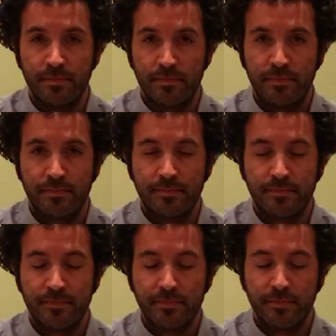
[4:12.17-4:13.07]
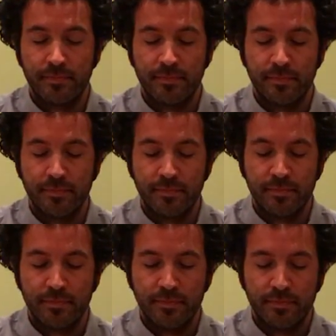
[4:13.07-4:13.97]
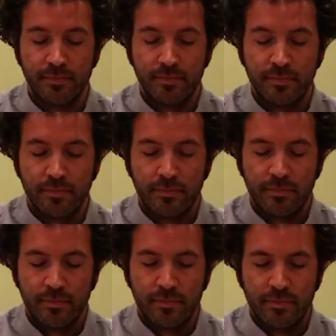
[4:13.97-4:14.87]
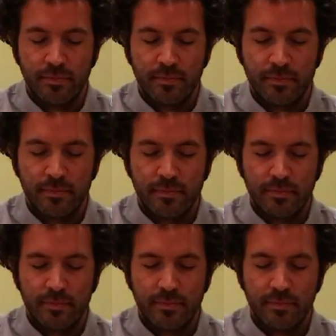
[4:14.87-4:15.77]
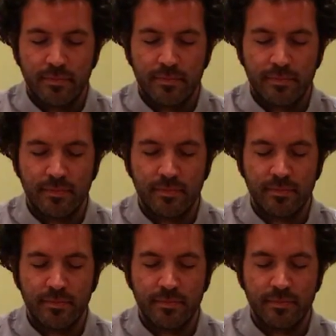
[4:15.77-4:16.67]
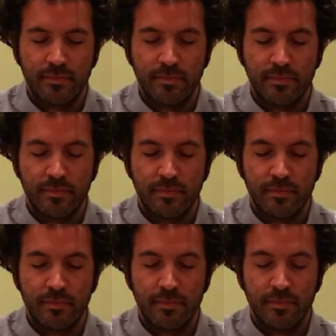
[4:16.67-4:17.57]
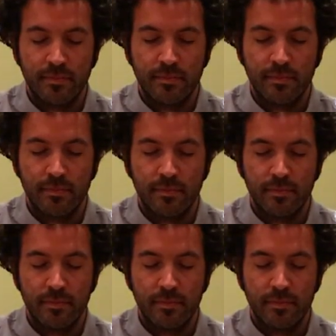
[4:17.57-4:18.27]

Nobody speaks.